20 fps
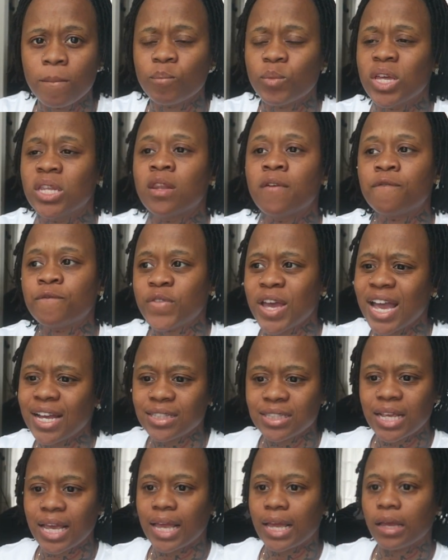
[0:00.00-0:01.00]
And the
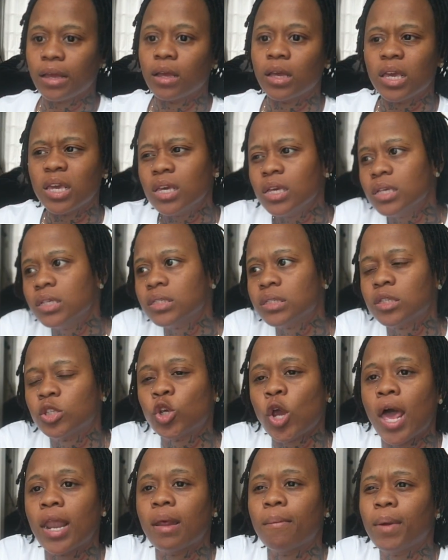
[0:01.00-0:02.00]
fact that he's
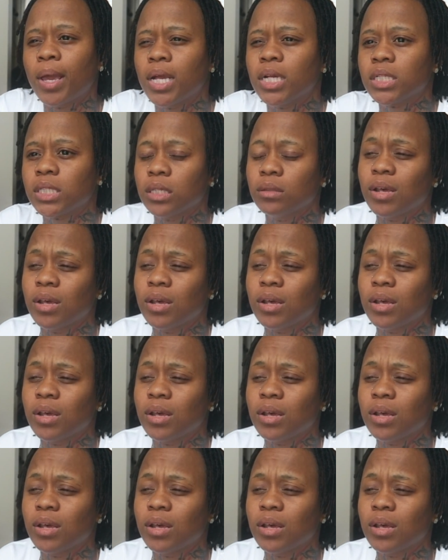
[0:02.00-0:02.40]
trying to make it